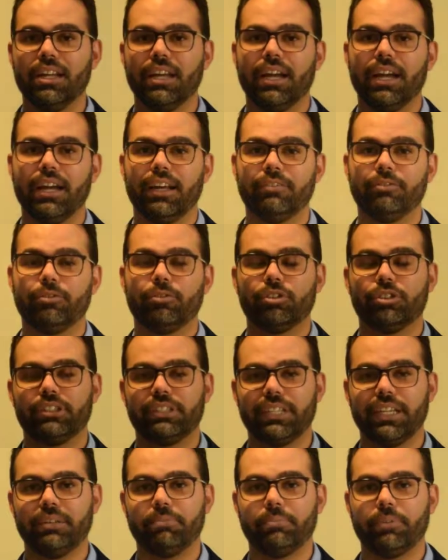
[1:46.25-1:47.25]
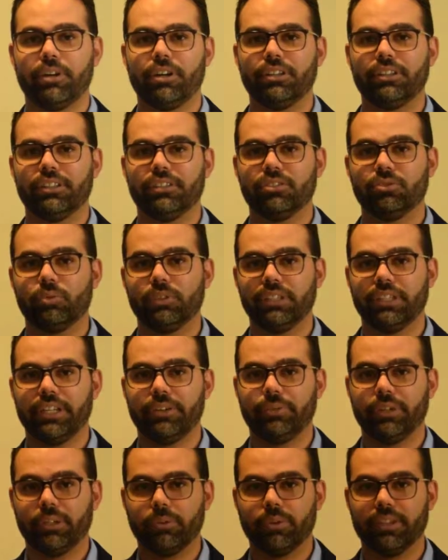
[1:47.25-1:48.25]
and for state partners when they
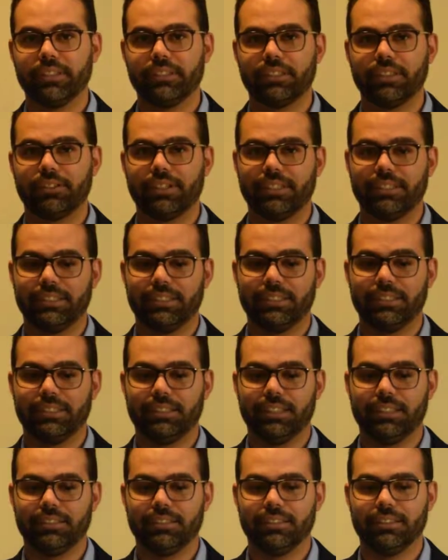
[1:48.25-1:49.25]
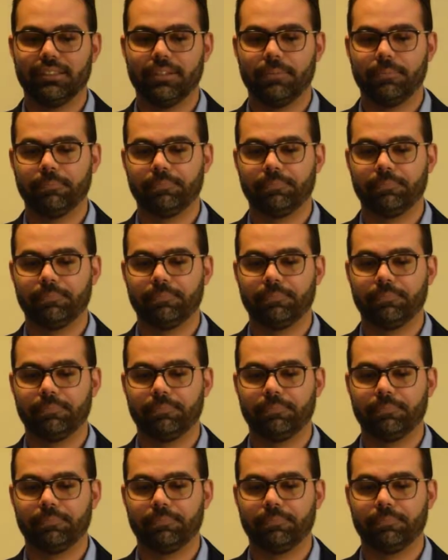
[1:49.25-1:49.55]
request our assistance.